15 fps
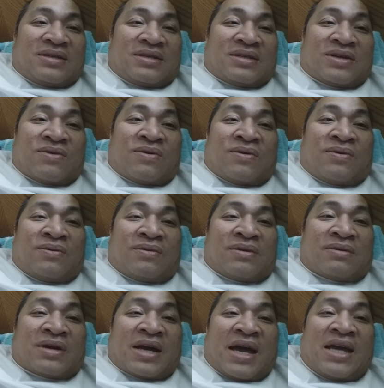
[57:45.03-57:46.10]
So
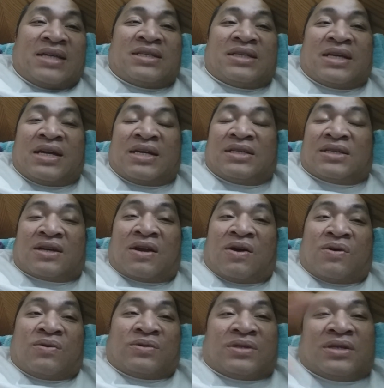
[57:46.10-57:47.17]
case is
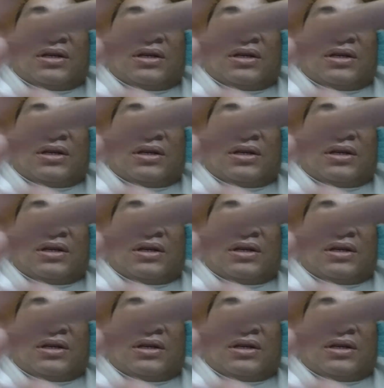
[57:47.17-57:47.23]
closed.